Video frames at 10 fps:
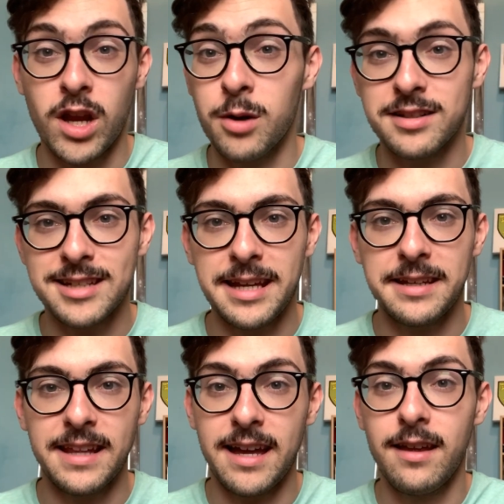I would have
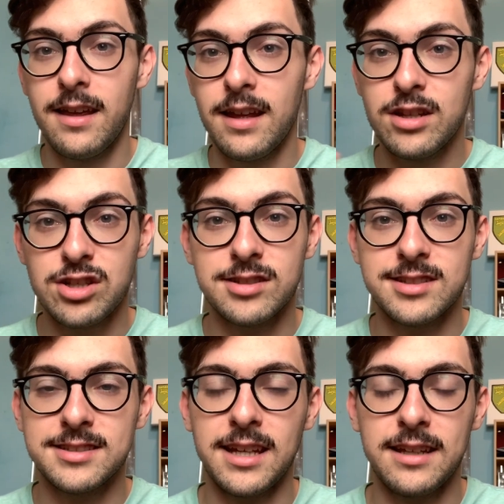taken that just
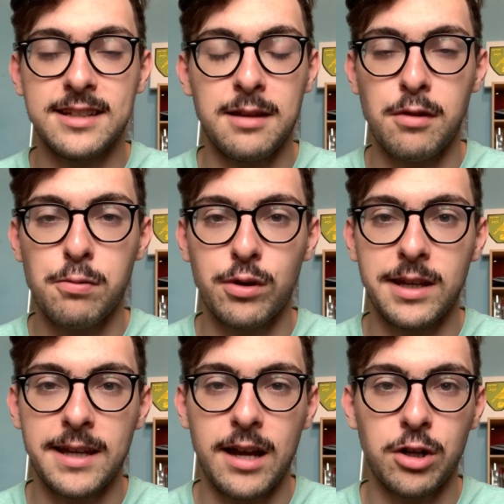to see Teemu
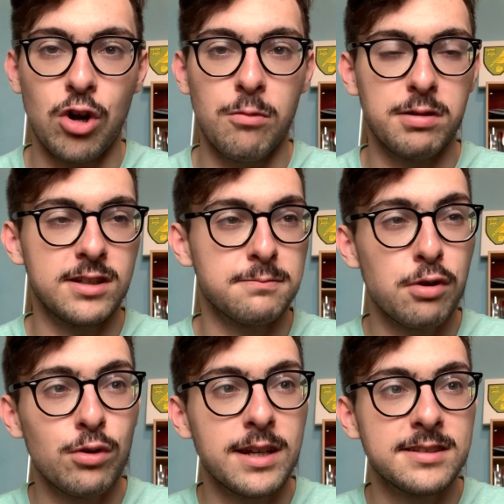Pukki get a goal because
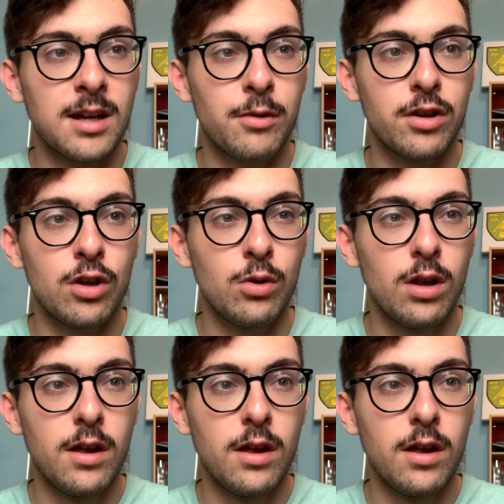Pukki's someone who